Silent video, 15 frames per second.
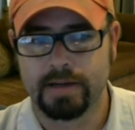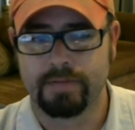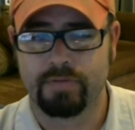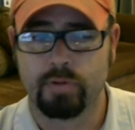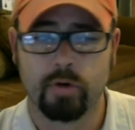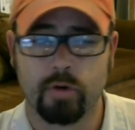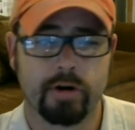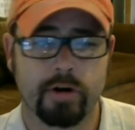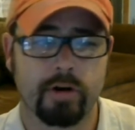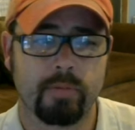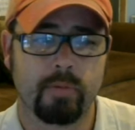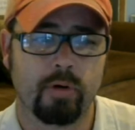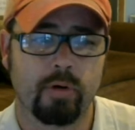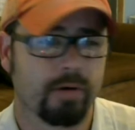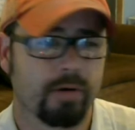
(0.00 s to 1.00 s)
If you want to know
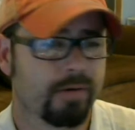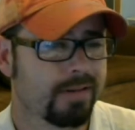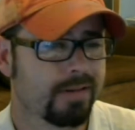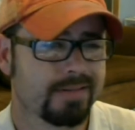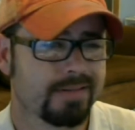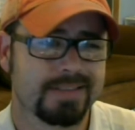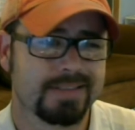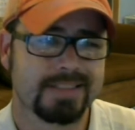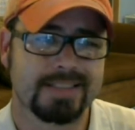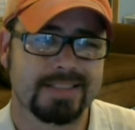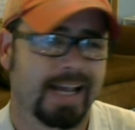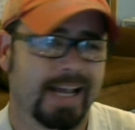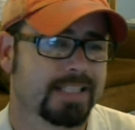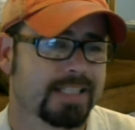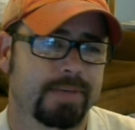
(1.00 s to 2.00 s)
more,
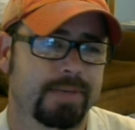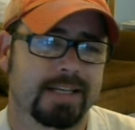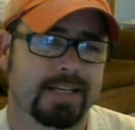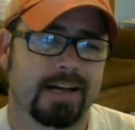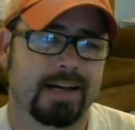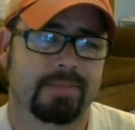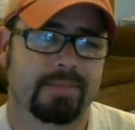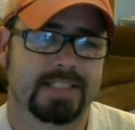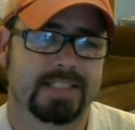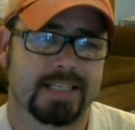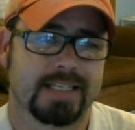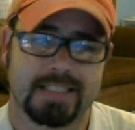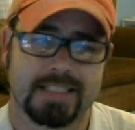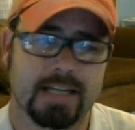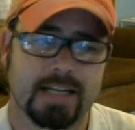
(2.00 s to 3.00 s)
just ask me in the comment
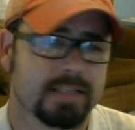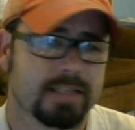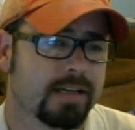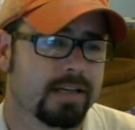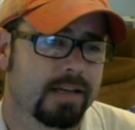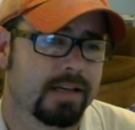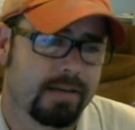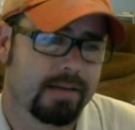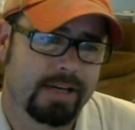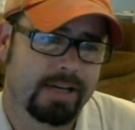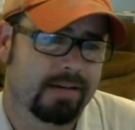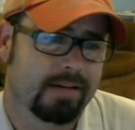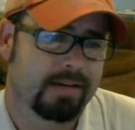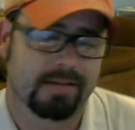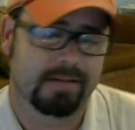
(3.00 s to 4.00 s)
section. I'll tell you. I mean,
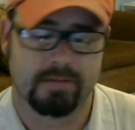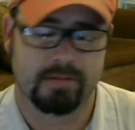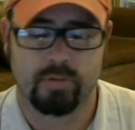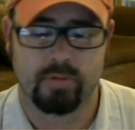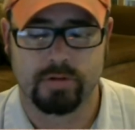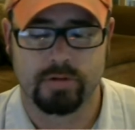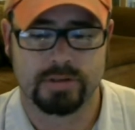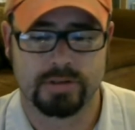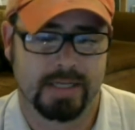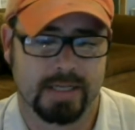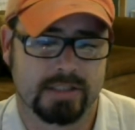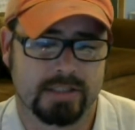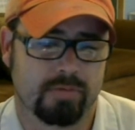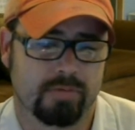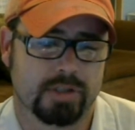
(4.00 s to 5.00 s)
I got no quarrels. I
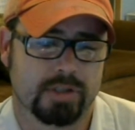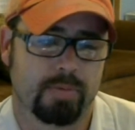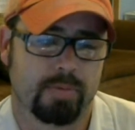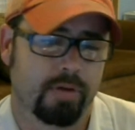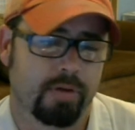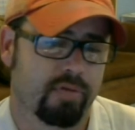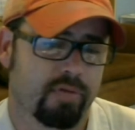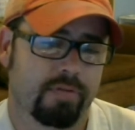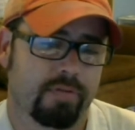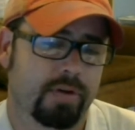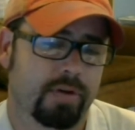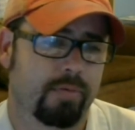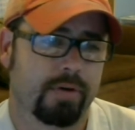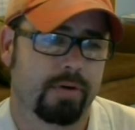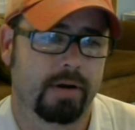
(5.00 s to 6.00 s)
just don't want to spoil it for you if
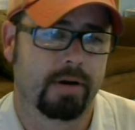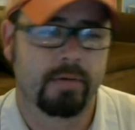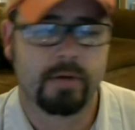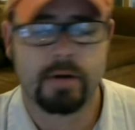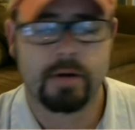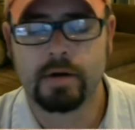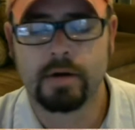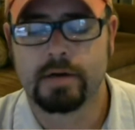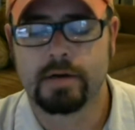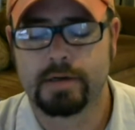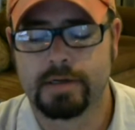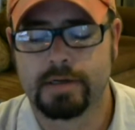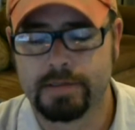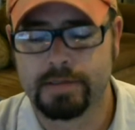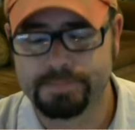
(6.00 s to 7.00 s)
you don't want to
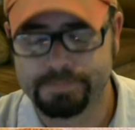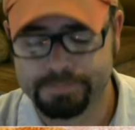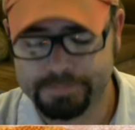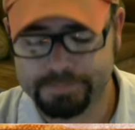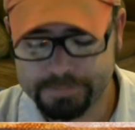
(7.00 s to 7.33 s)
know.